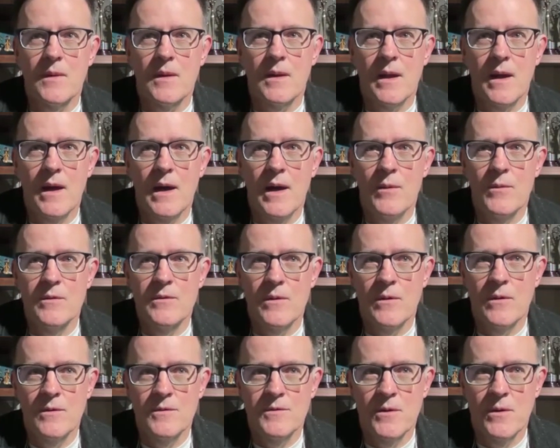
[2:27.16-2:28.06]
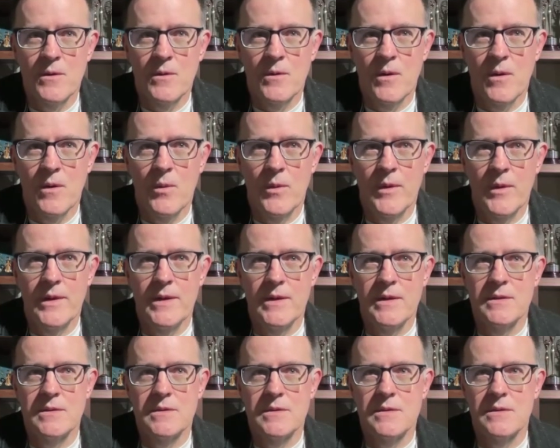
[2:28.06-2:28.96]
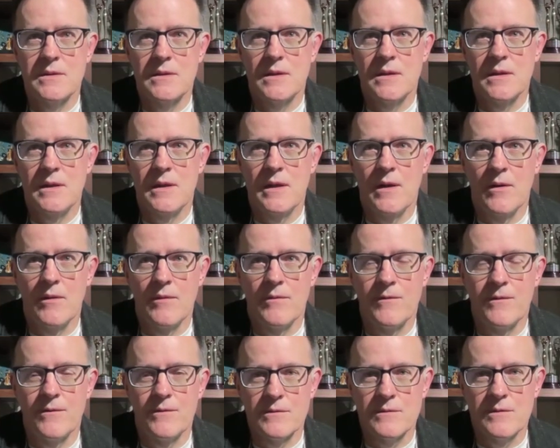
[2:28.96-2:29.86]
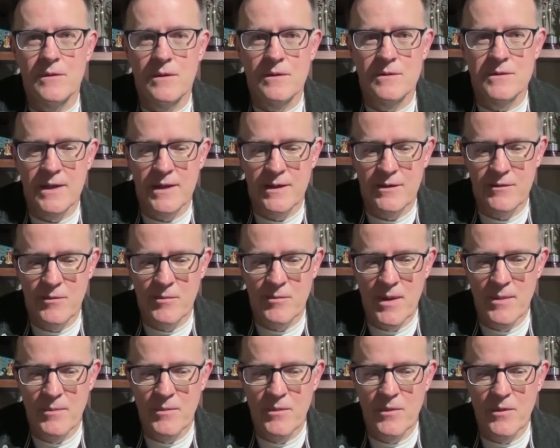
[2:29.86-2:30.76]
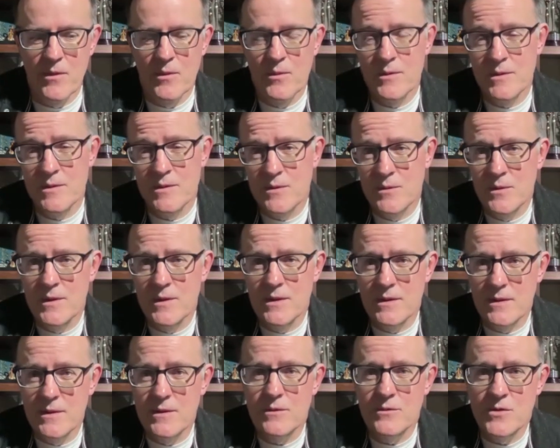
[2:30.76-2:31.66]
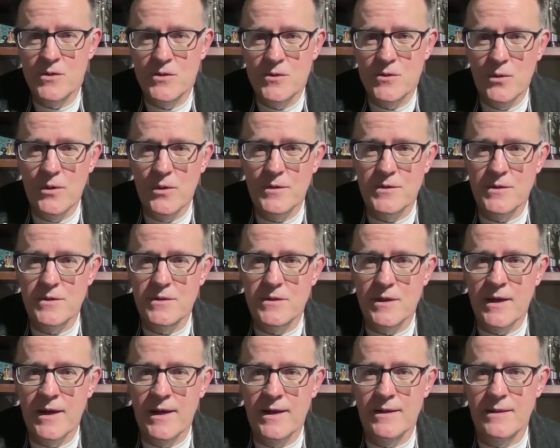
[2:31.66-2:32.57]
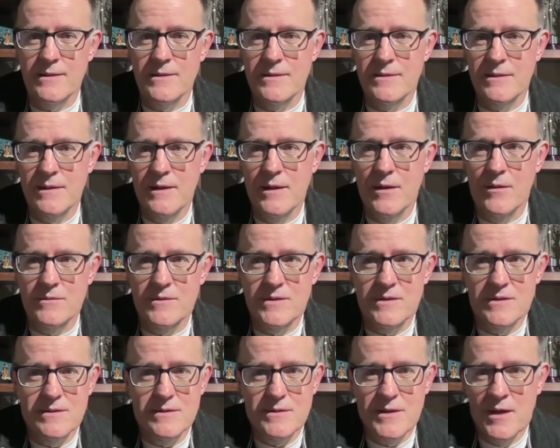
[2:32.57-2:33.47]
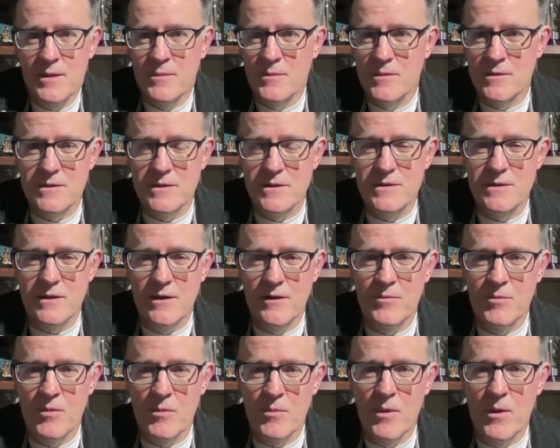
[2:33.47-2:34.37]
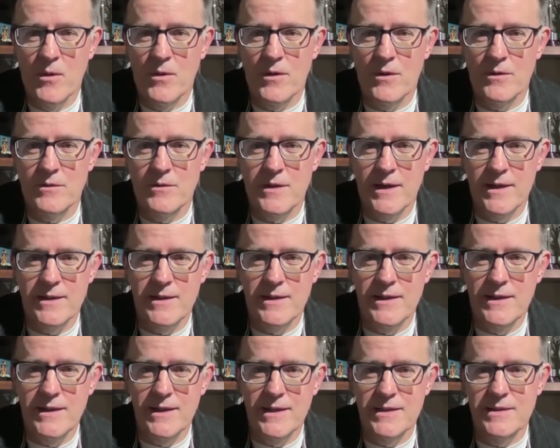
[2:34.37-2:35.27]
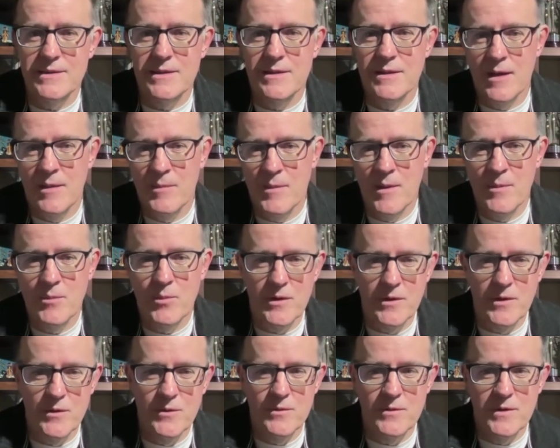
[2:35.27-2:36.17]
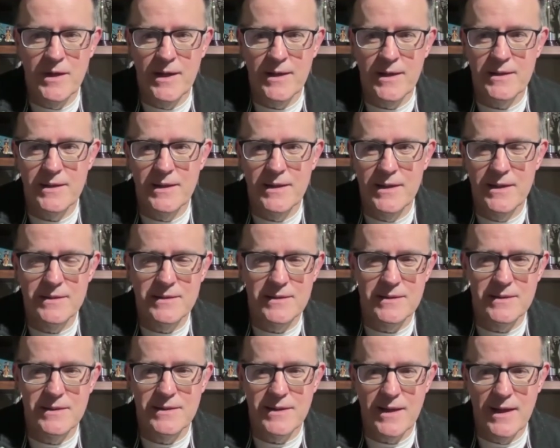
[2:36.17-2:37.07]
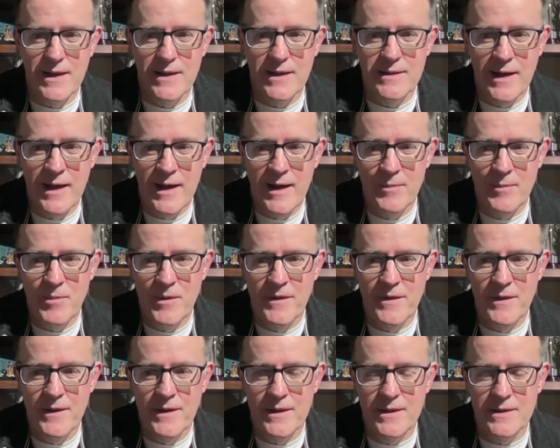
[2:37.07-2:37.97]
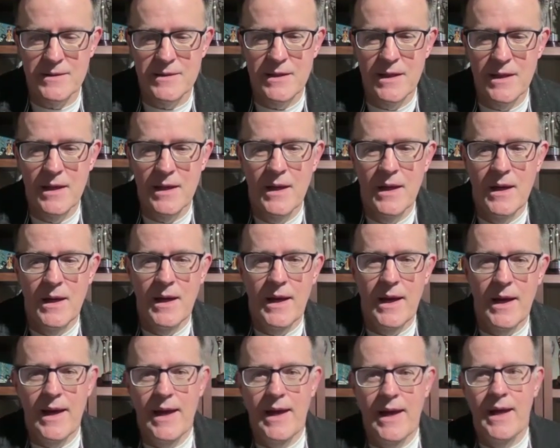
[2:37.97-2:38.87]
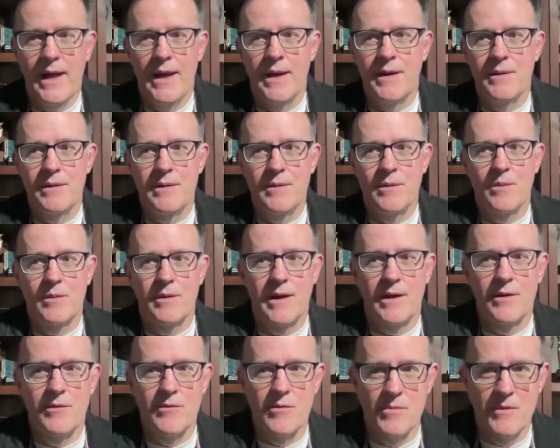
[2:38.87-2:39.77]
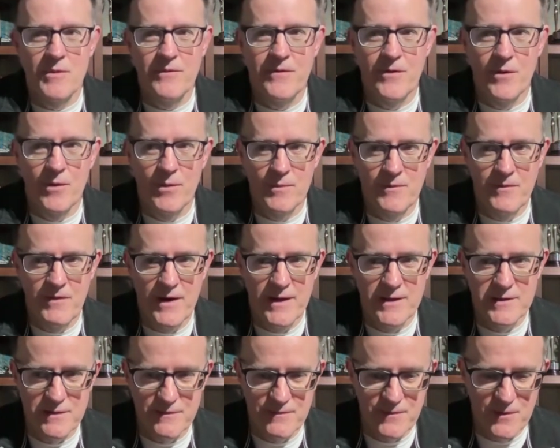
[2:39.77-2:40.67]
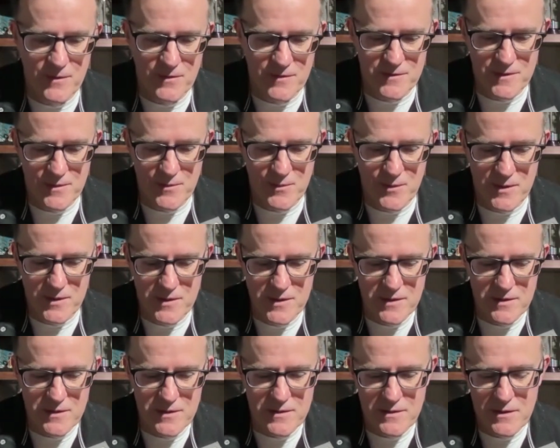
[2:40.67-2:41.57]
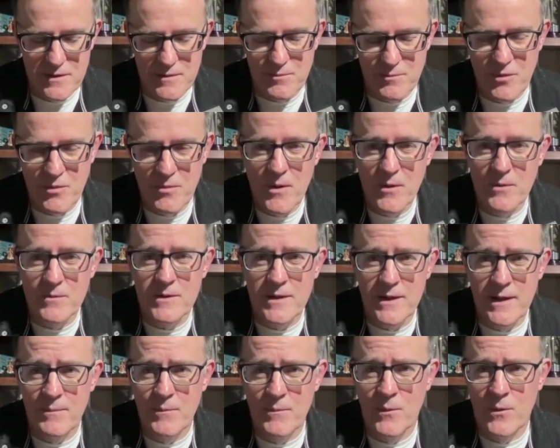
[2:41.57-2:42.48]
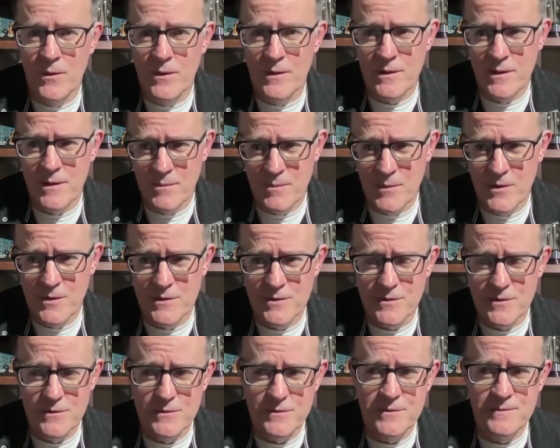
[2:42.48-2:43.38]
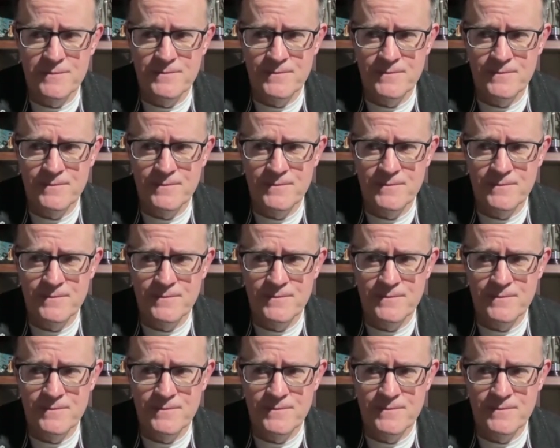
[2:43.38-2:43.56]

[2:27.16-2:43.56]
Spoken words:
I was also always, for as long as I can remember, always doing little shorts to kind of, just shamelessly self-promote our techniques and come up with new techniques and stay on top of things. And, we'd enter them in film festivals and we just promote to get more commercials.